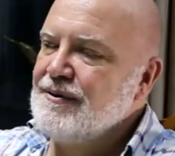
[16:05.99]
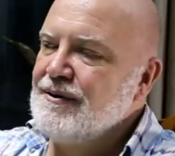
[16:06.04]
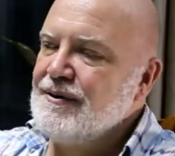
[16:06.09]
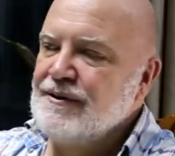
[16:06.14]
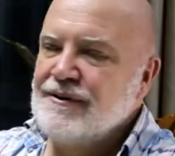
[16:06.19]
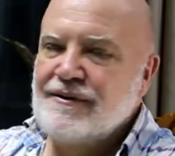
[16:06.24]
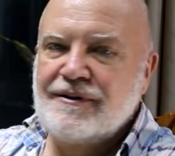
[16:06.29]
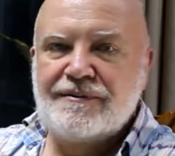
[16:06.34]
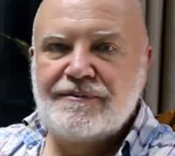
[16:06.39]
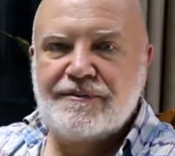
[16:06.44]

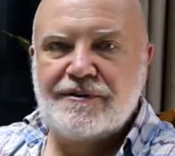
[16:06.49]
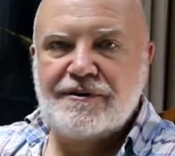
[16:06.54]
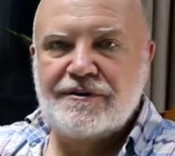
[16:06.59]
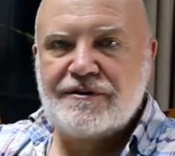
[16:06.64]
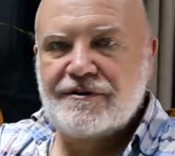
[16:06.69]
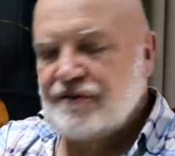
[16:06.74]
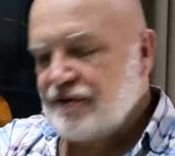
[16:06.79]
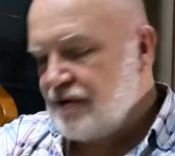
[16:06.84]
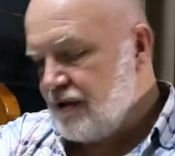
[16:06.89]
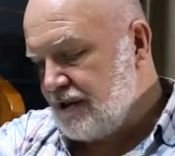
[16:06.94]

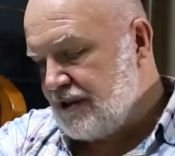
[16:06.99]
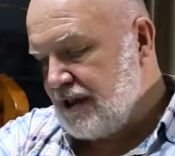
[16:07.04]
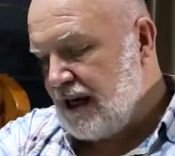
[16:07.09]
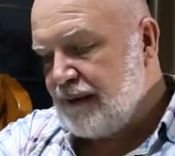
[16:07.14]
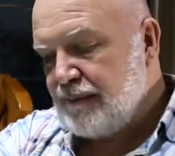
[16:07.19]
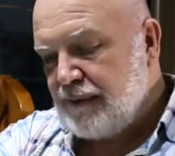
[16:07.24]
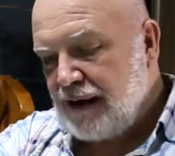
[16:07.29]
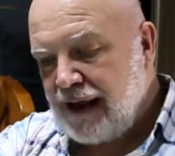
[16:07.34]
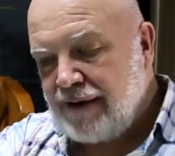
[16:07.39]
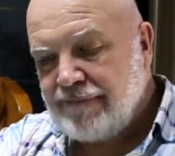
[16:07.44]
The
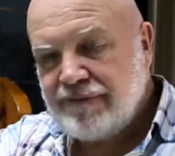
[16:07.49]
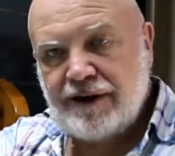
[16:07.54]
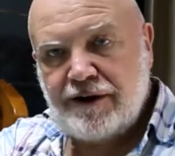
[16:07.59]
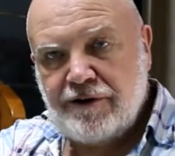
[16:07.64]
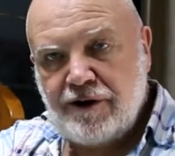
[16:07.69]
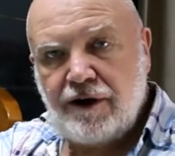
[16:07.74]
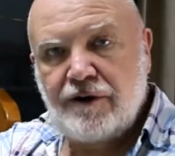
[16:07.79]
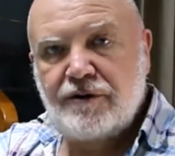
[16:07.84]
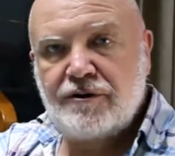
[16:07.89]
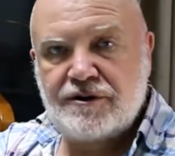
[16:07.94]
shaman have their
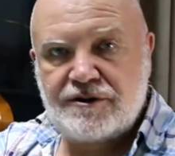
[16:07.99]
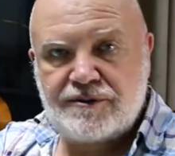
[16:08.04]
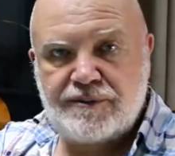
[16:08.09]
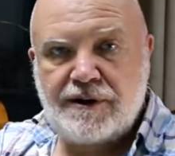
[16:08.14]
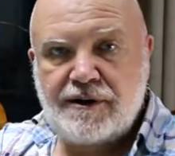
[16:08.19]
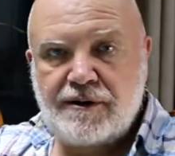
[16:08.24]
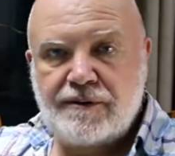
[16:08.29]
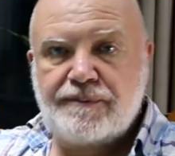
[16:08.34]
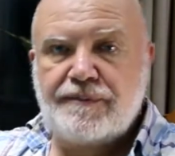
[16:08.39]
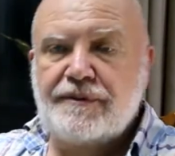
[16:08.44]
own as
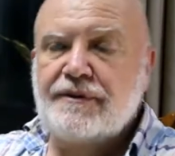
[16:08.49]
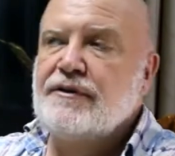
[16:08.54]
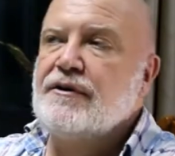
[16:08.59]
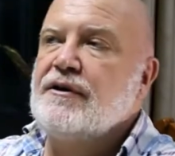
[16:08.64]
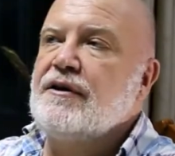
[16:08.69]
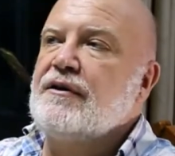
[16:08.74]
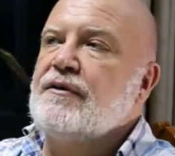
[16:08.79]
well, but